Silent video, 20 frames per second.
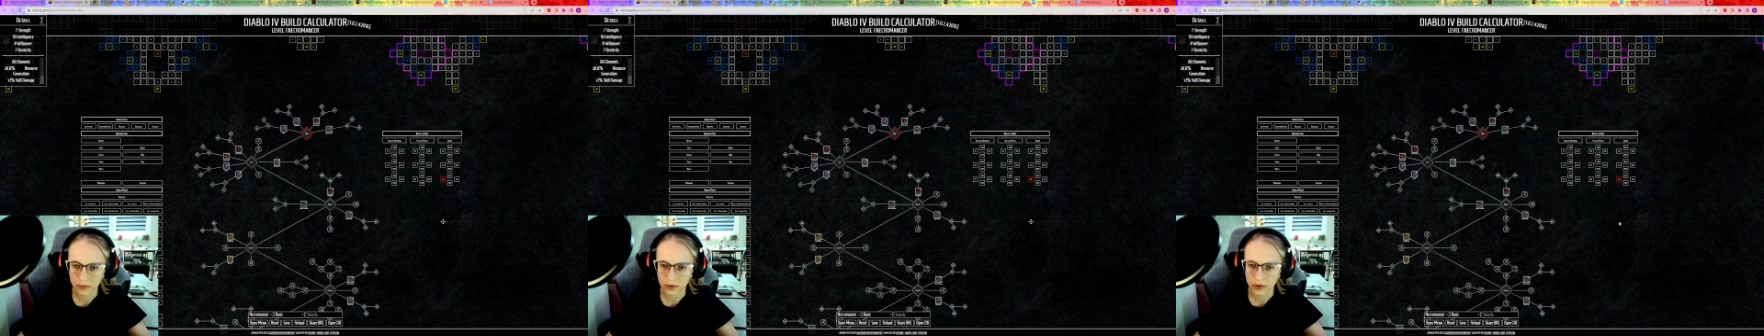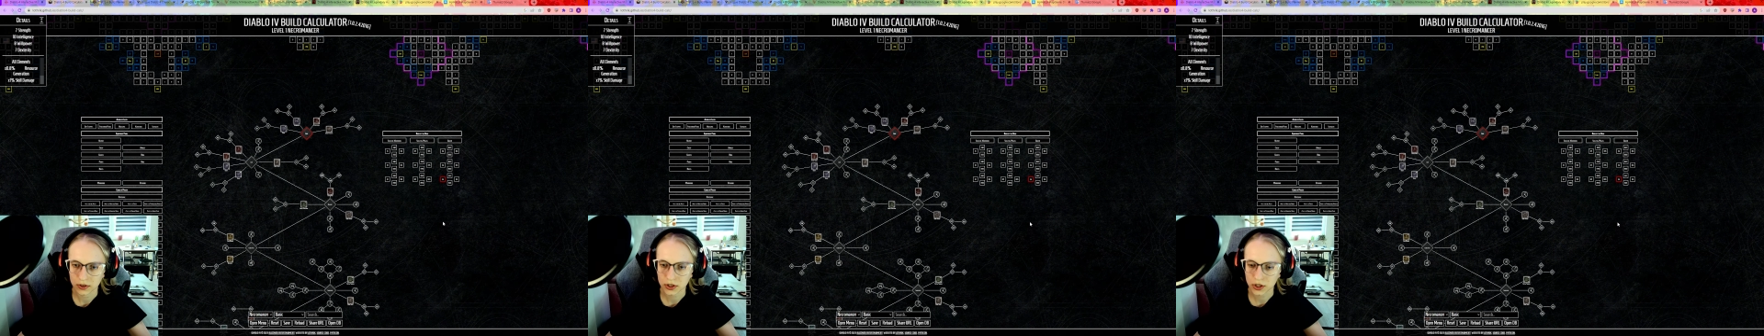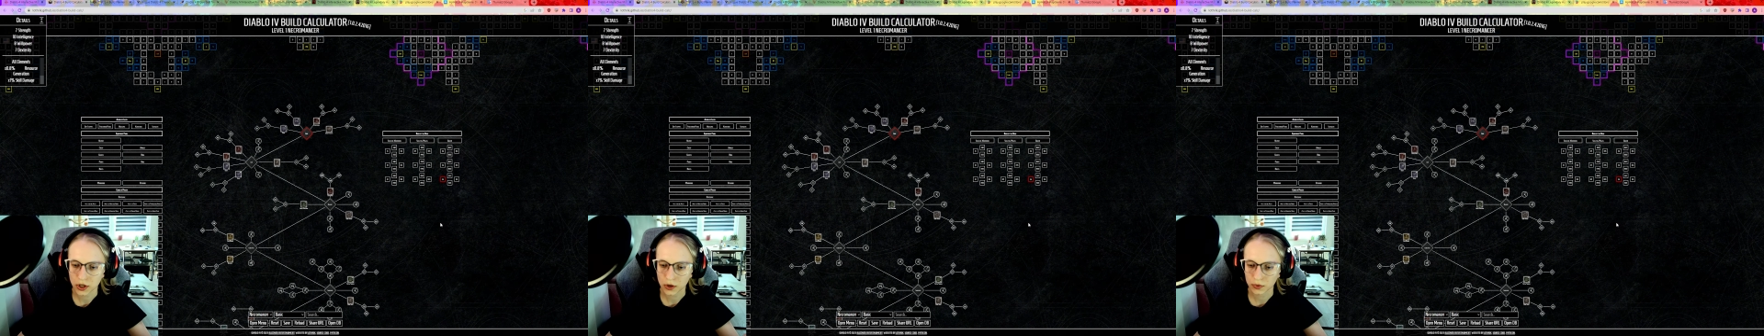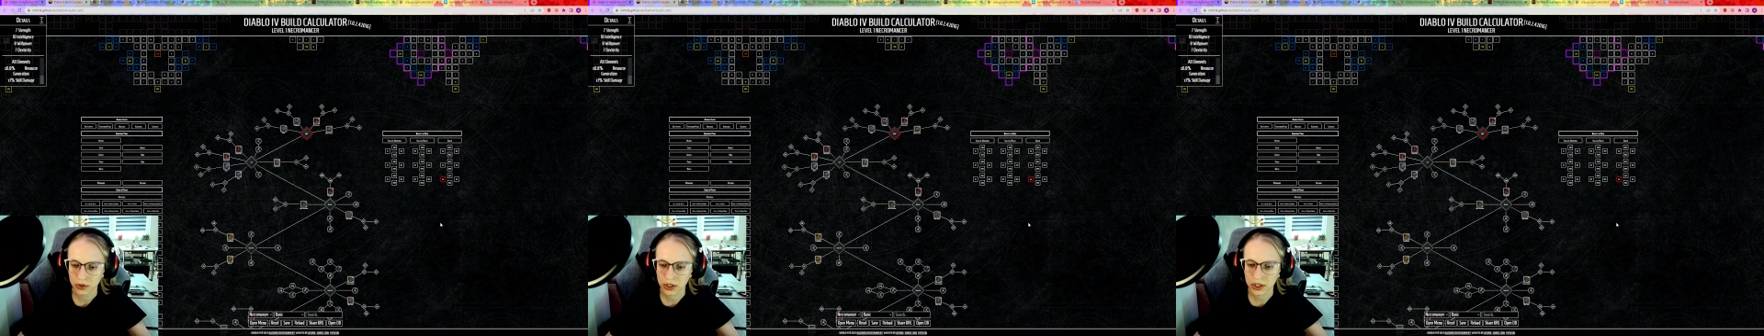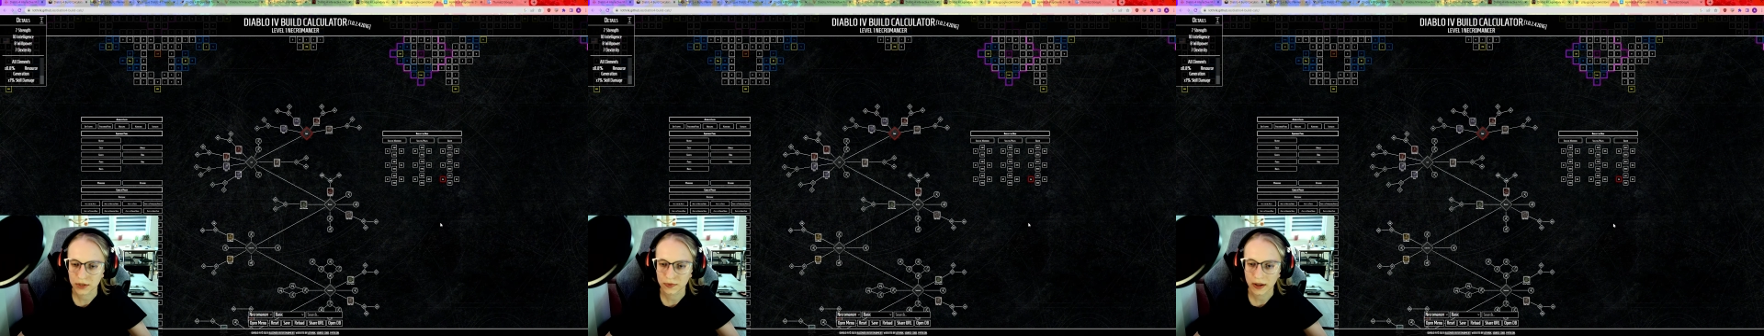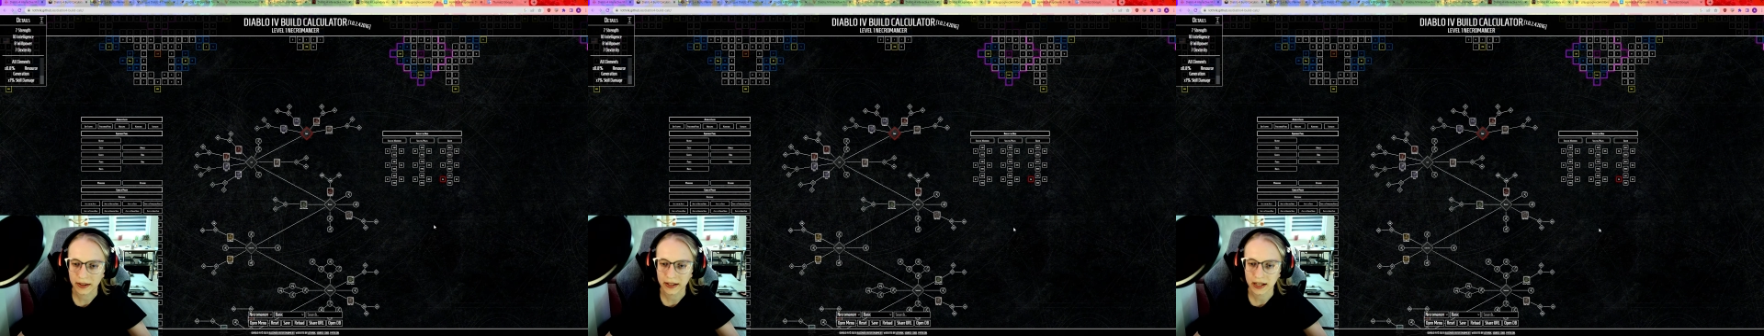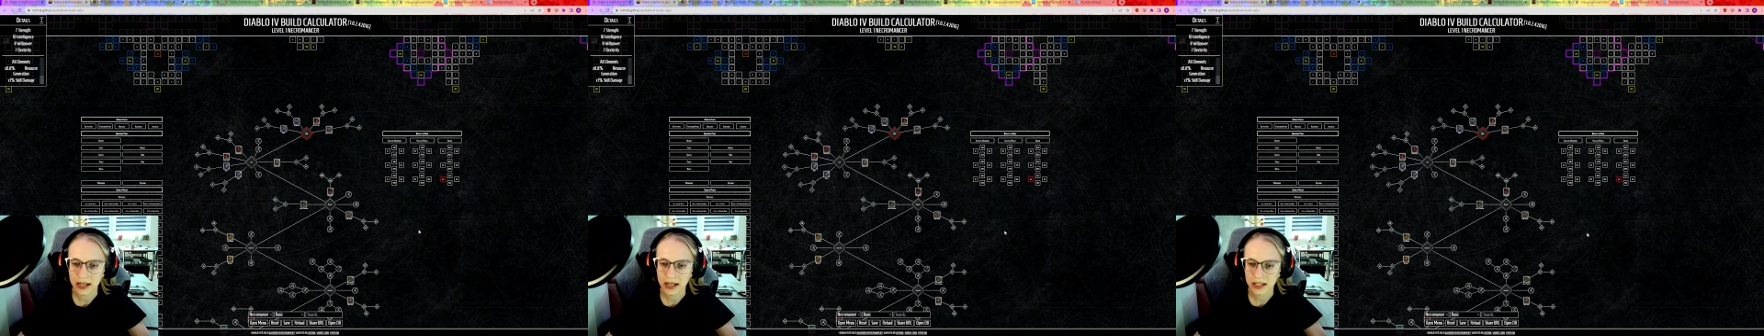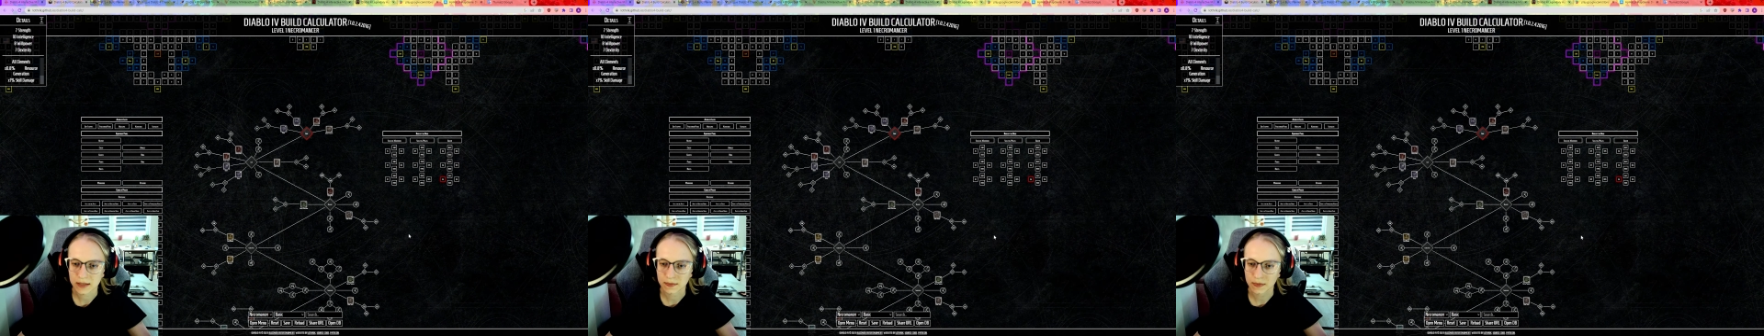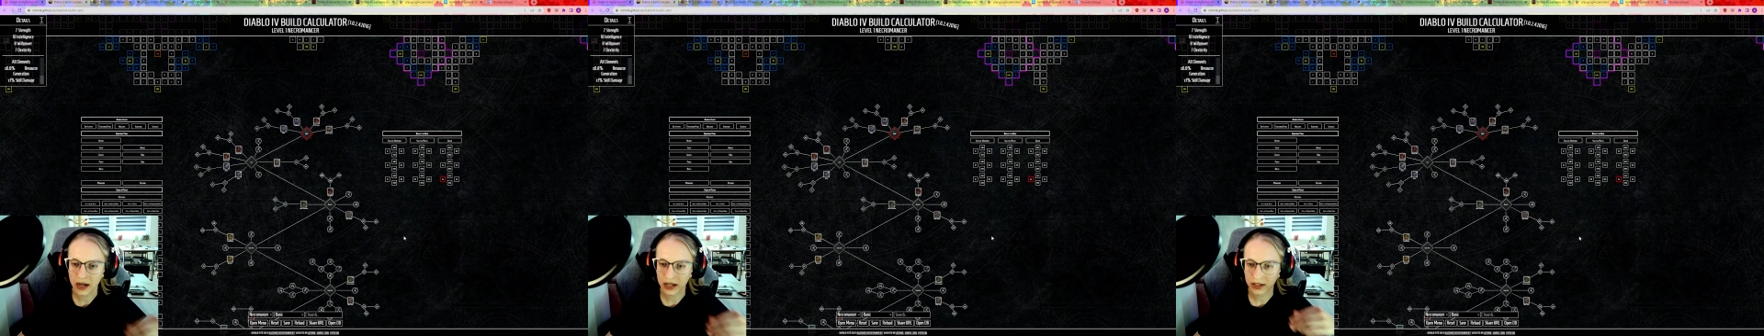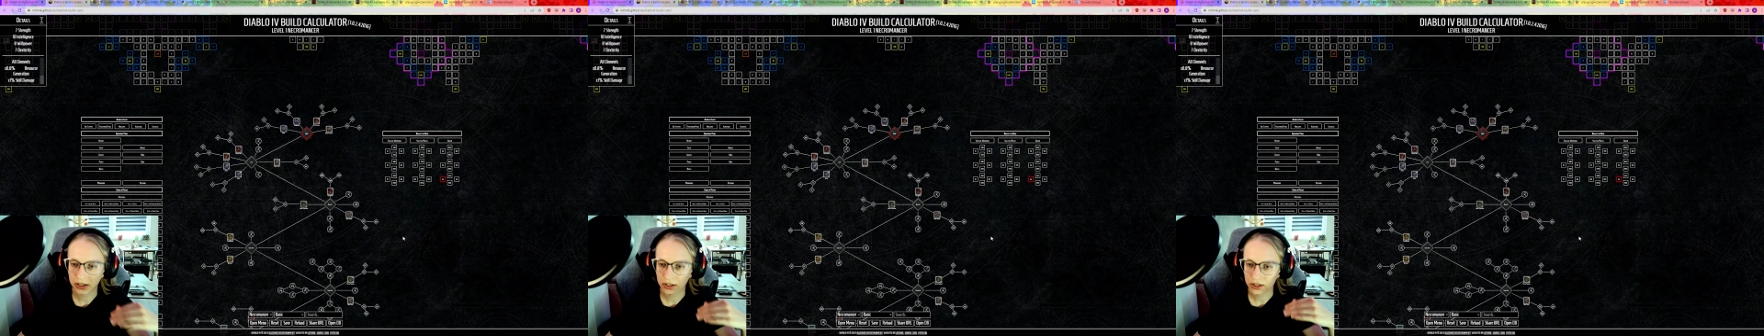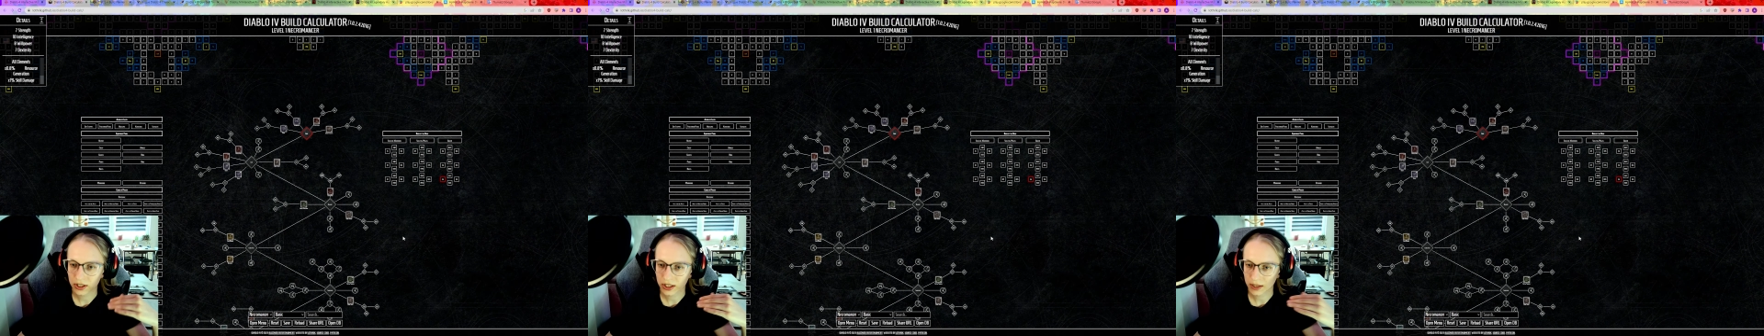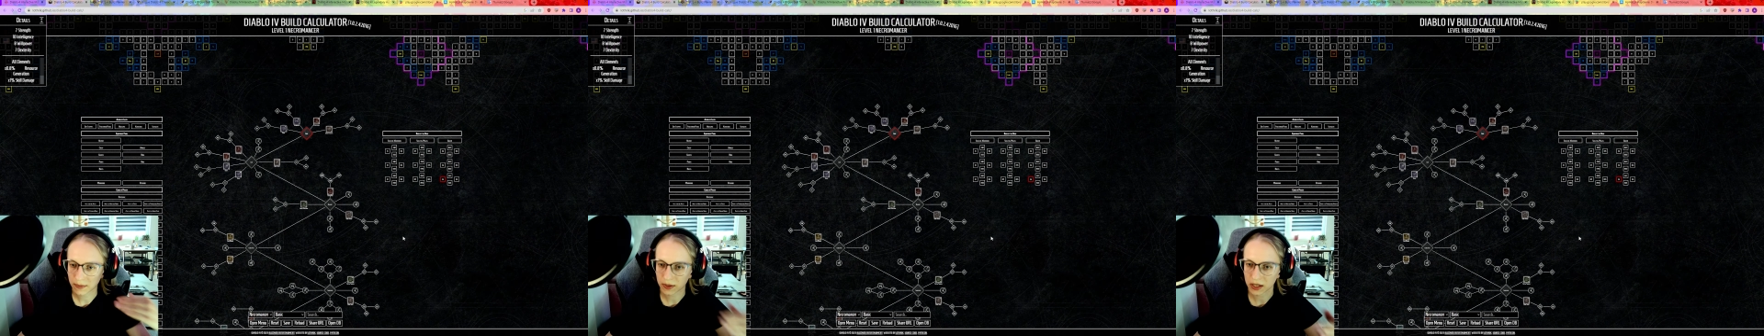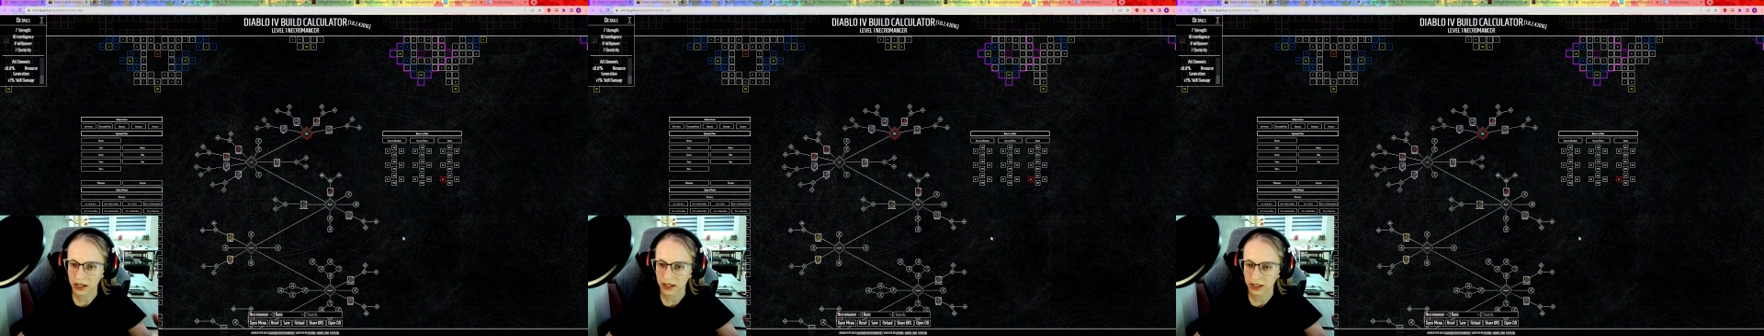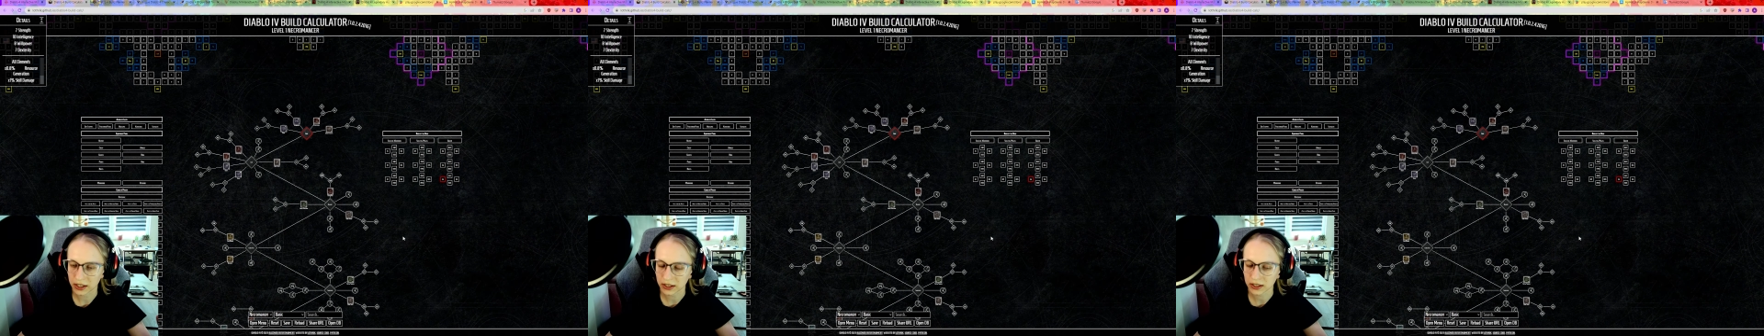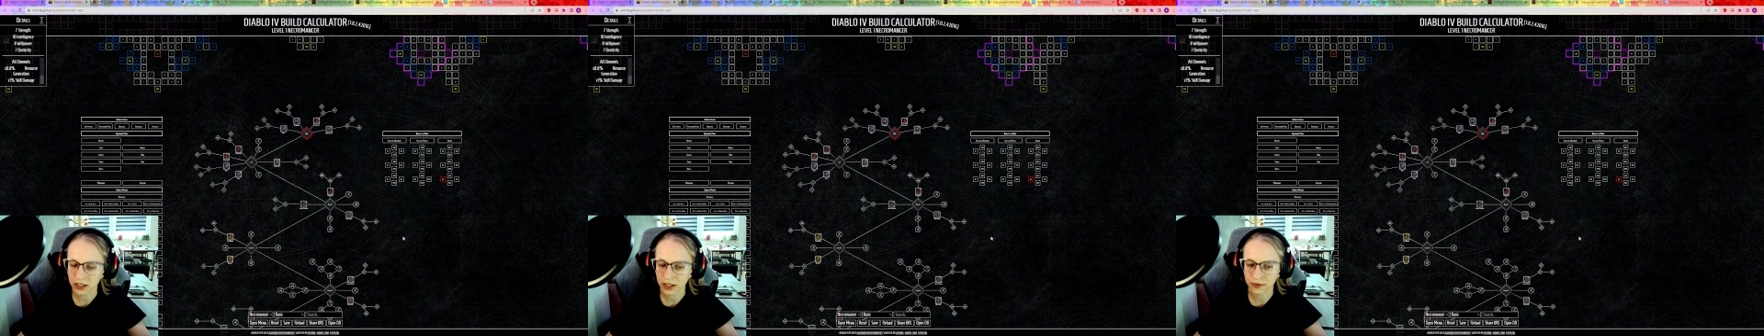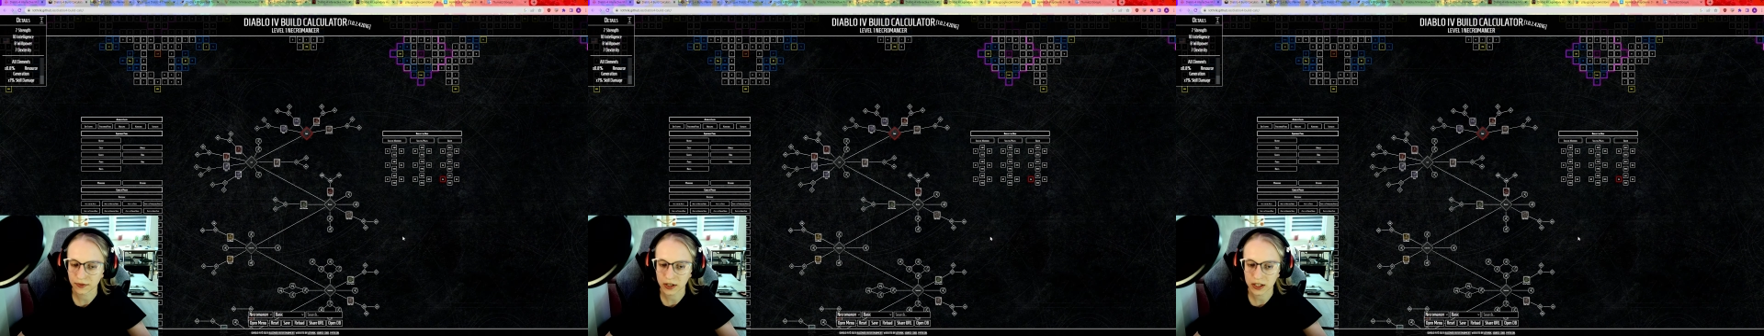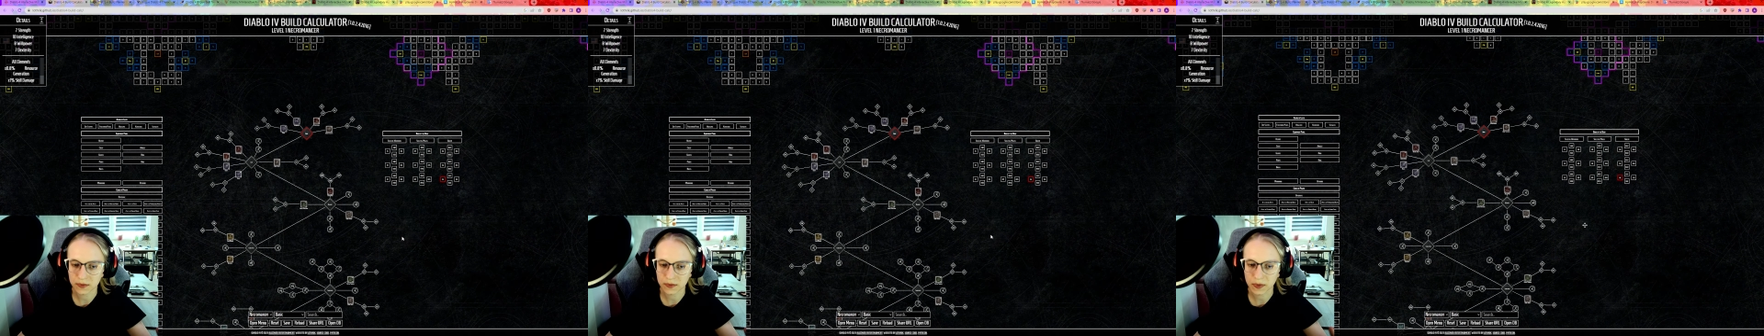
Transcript: So this one has much simpler interface,